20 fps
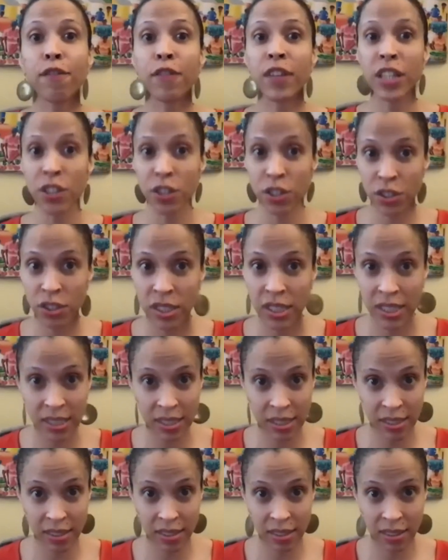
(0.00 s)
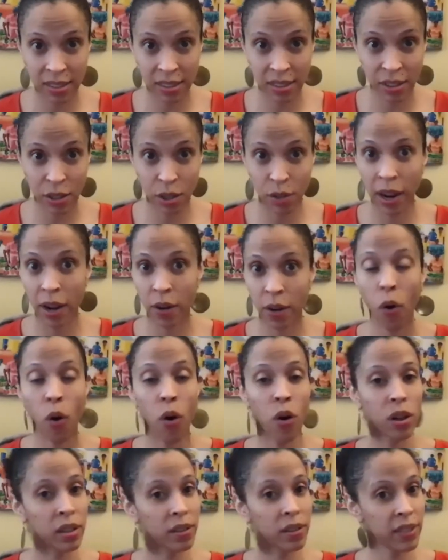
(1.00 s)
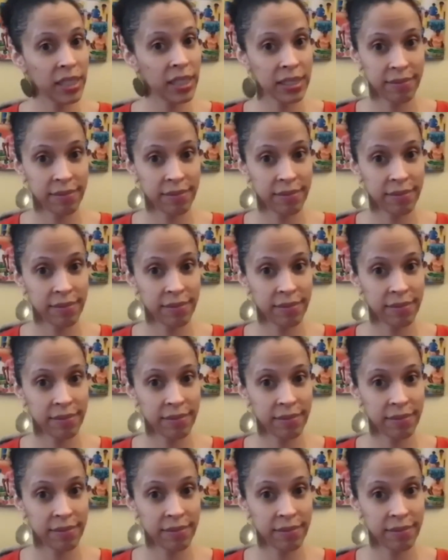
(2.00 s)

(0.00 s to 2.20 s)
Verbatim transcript: fears around all of it.